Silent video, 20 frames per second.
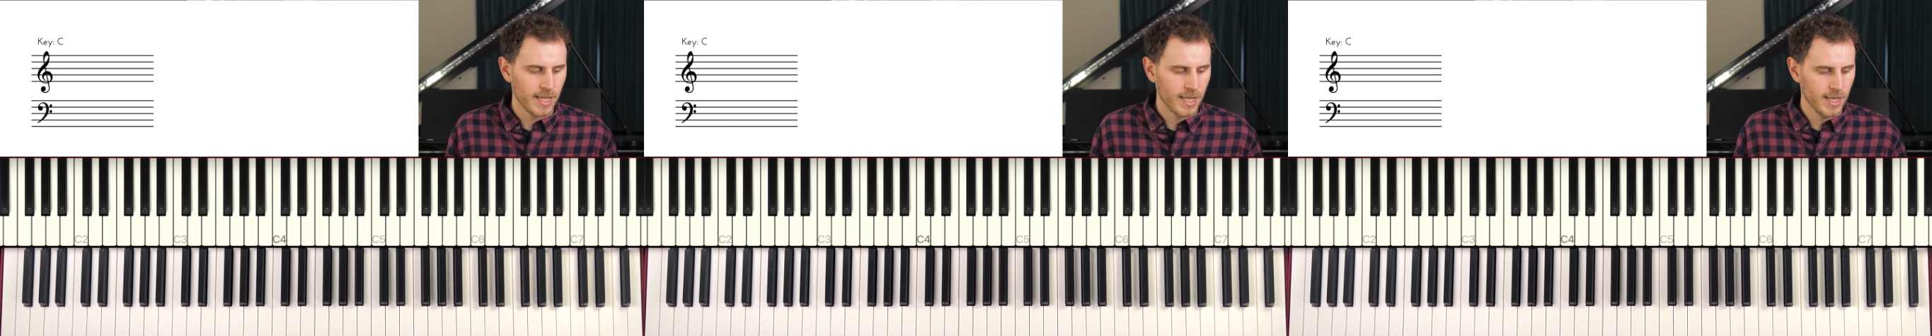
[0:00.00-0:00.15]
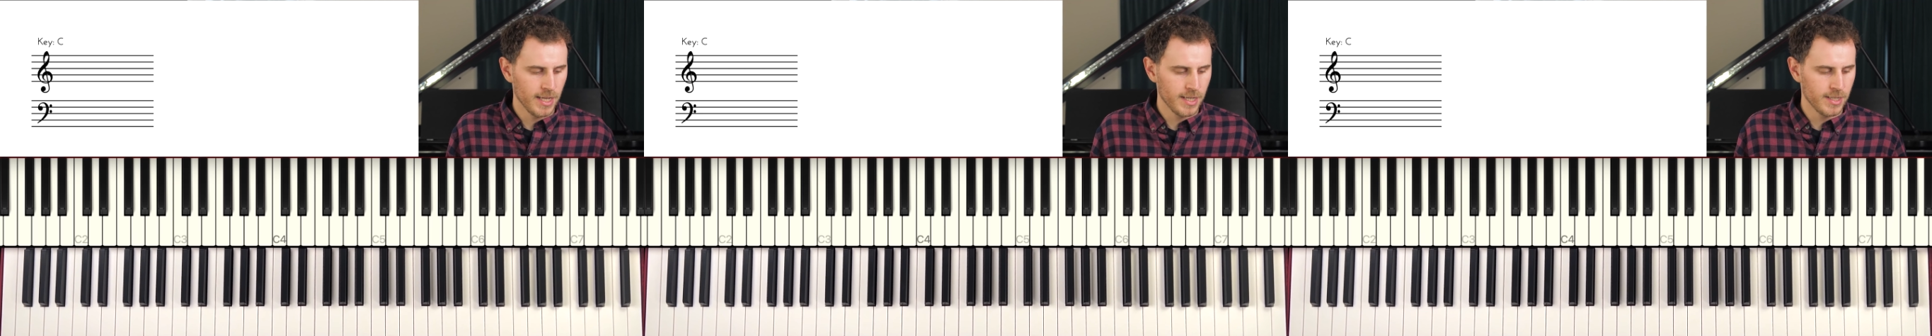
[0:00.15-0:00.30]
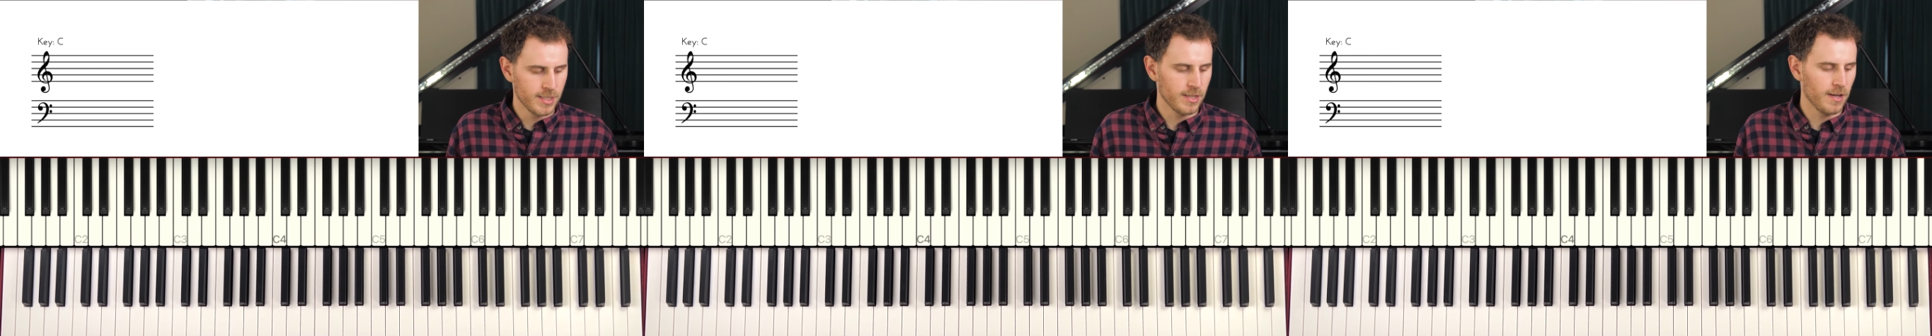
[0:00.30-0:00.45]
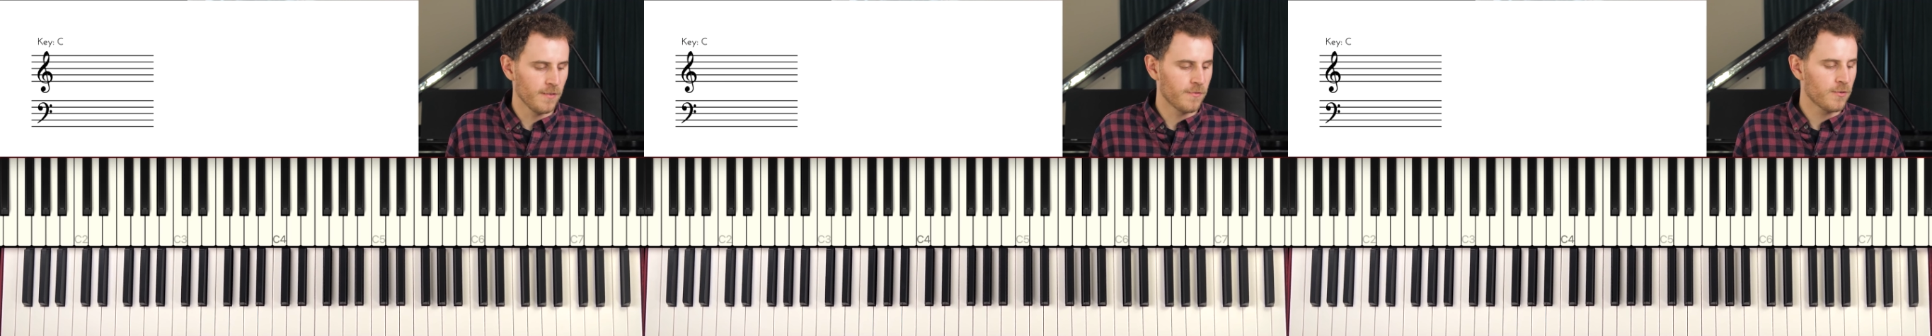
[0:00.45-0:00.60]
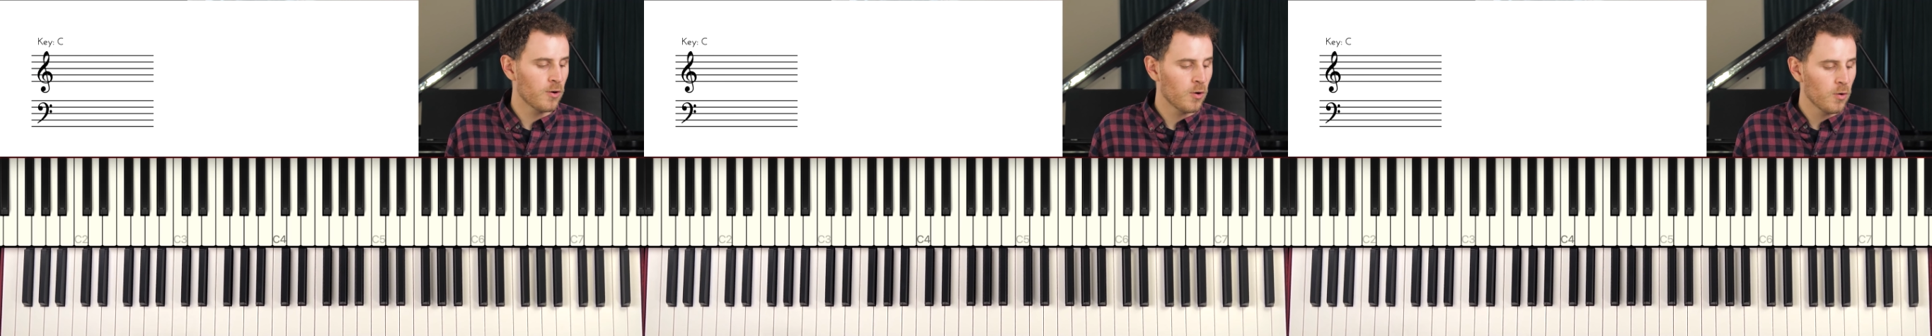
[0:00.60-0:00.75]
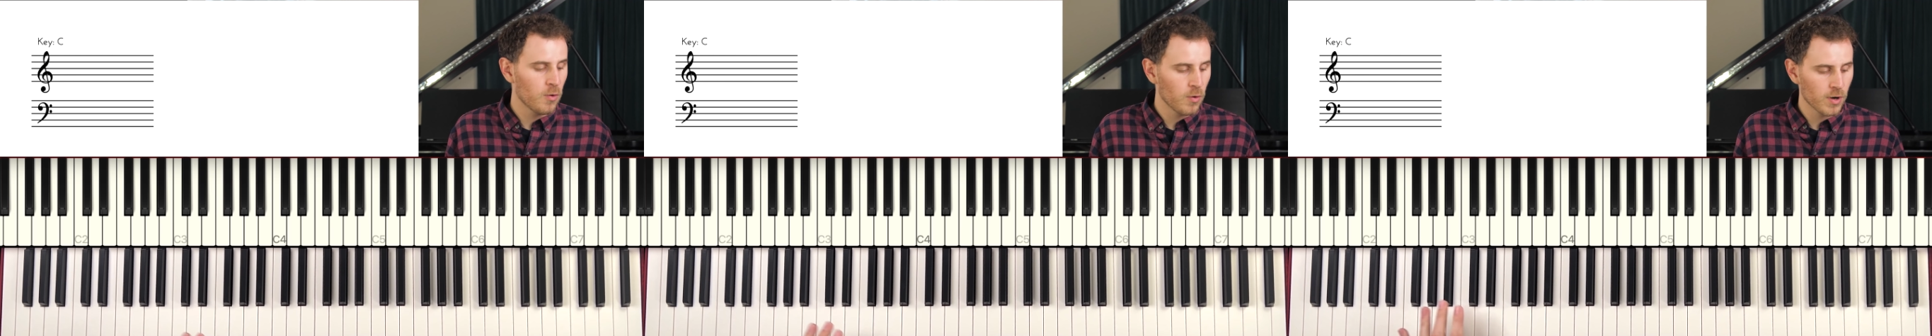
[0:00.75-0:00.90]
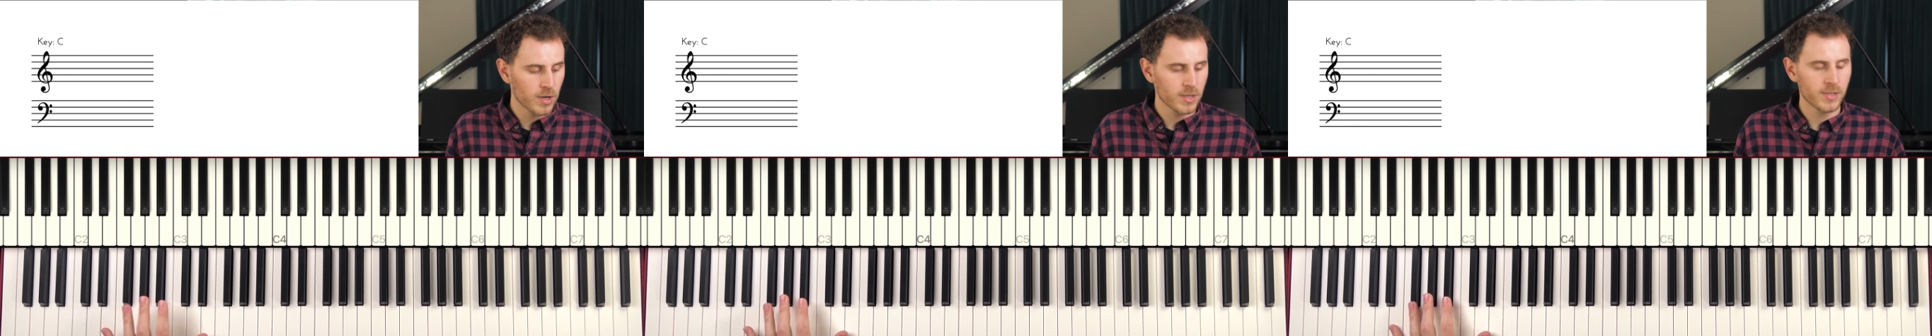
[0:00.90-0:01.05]
is, of
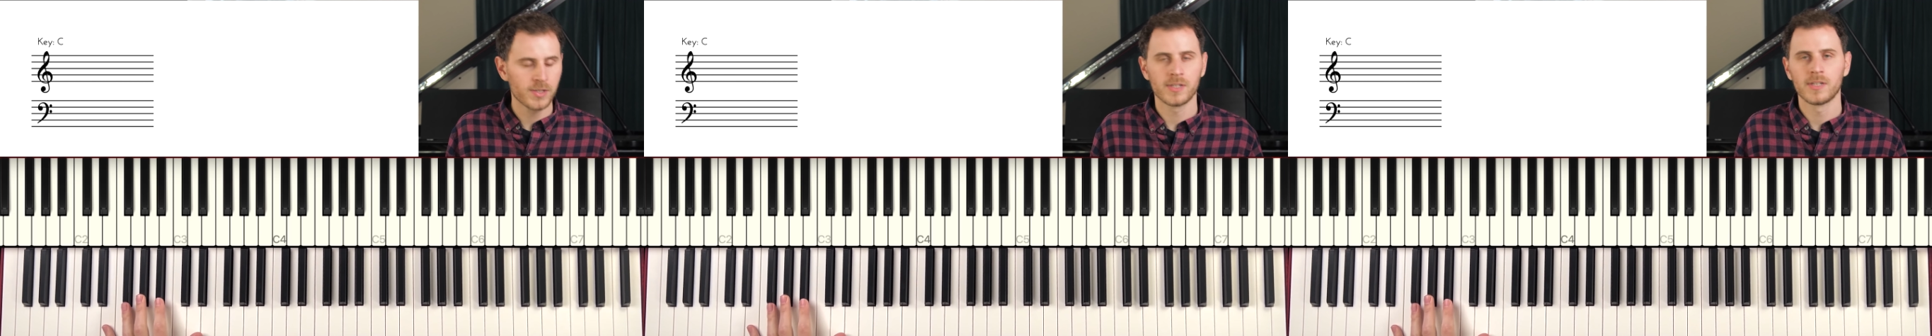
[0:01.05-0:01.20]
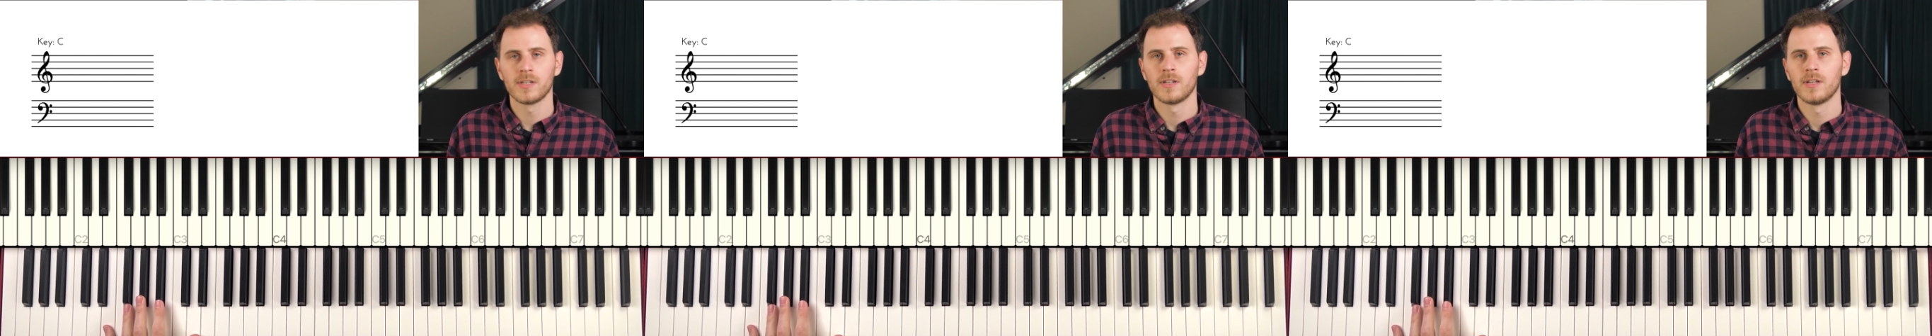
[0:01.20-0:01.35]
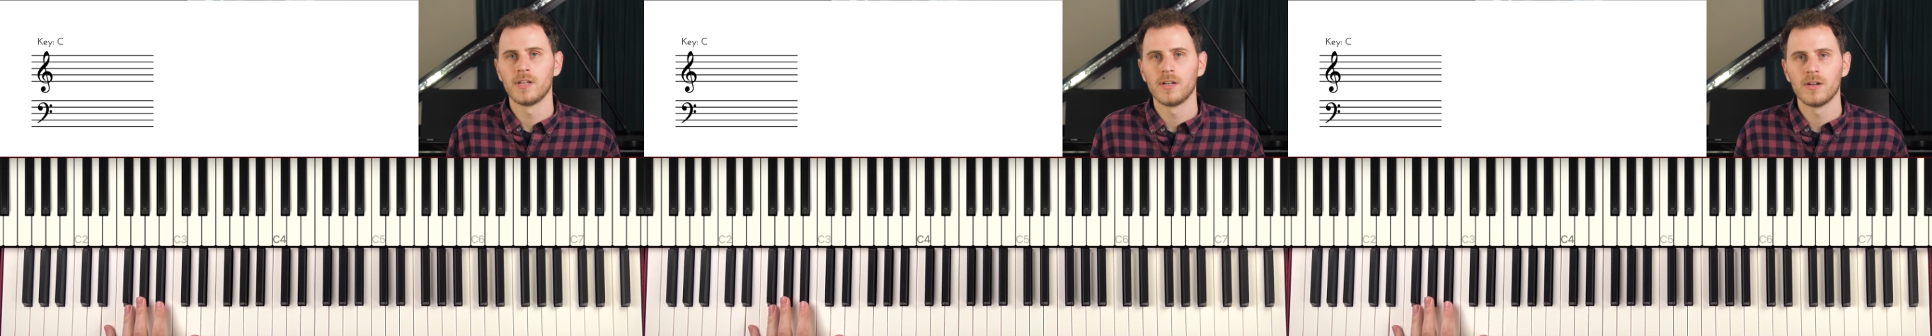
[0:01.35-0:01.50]
course,